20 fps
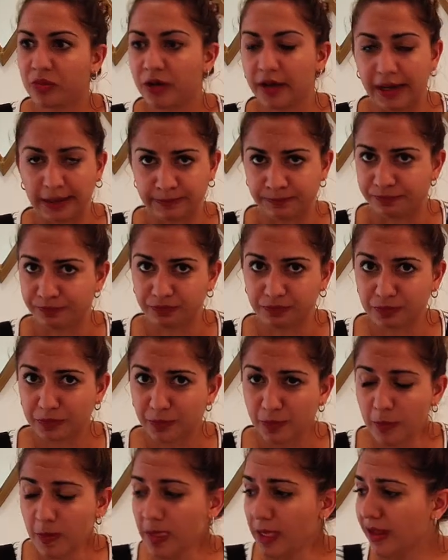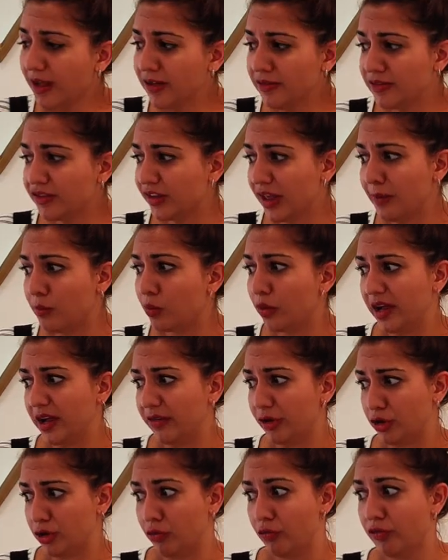Okay, in the same way
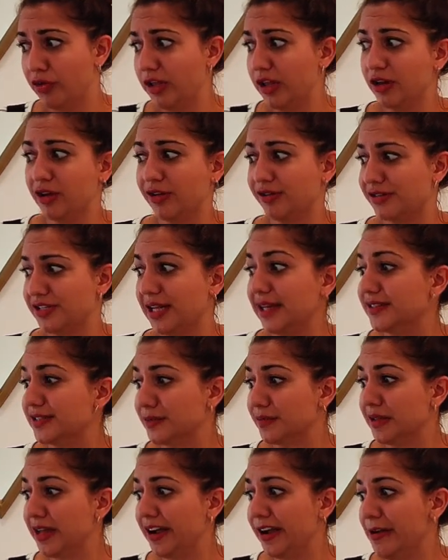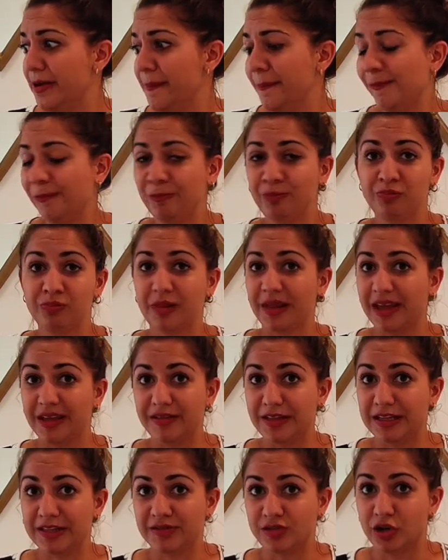that you really couldn't taste them there, in
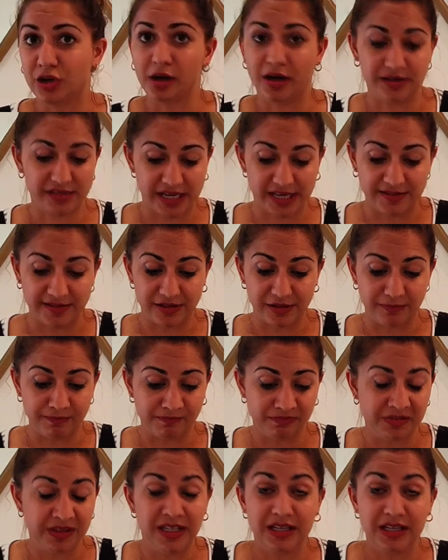this you can't taste them.